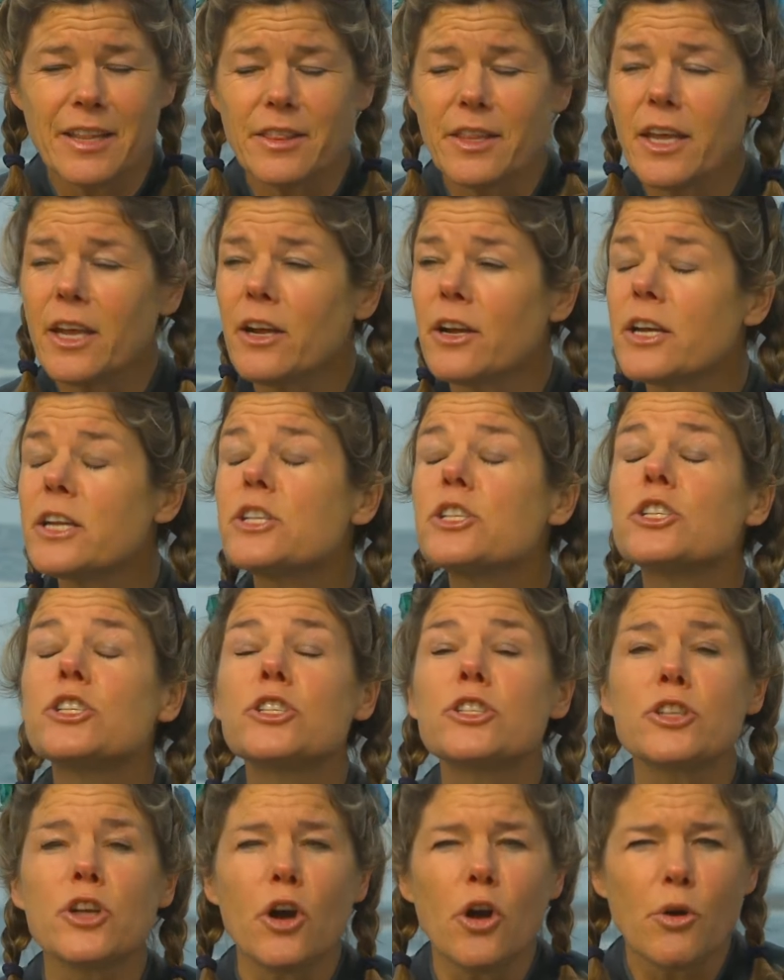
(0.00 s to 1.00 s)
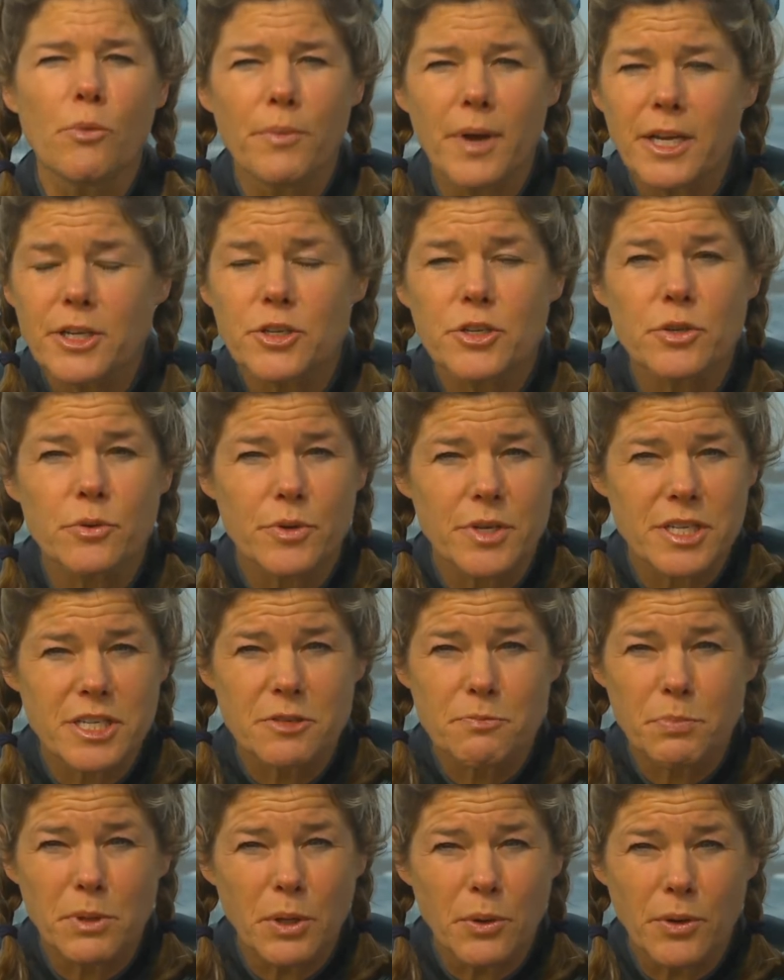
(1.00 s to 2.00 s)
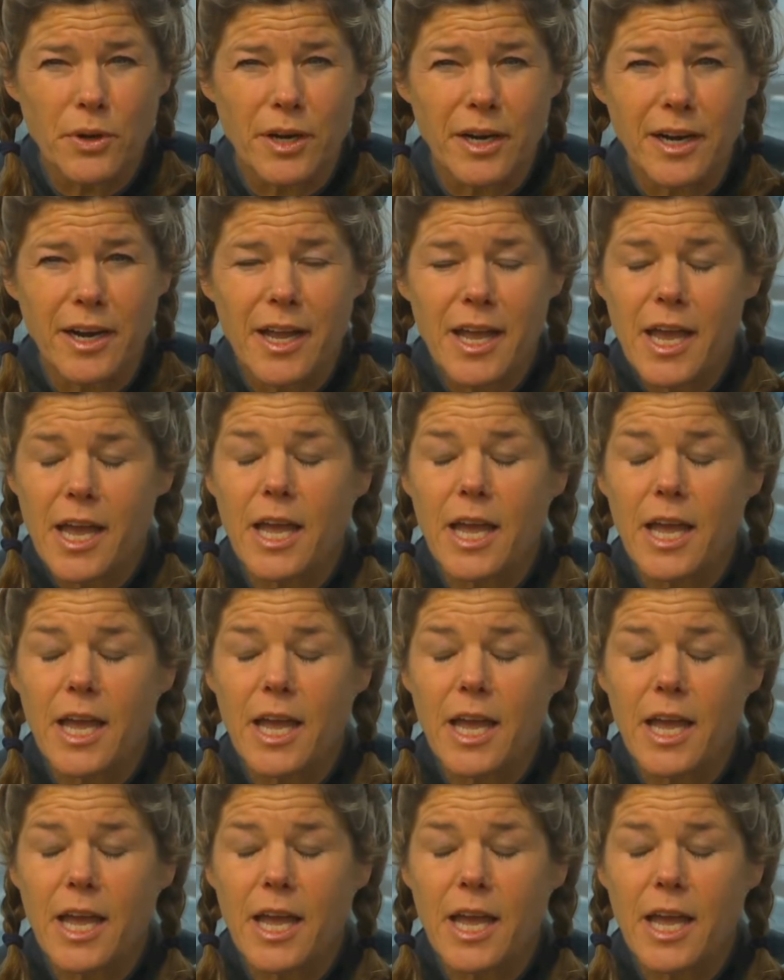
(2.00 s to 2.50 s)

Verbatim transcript: There is so much to explore,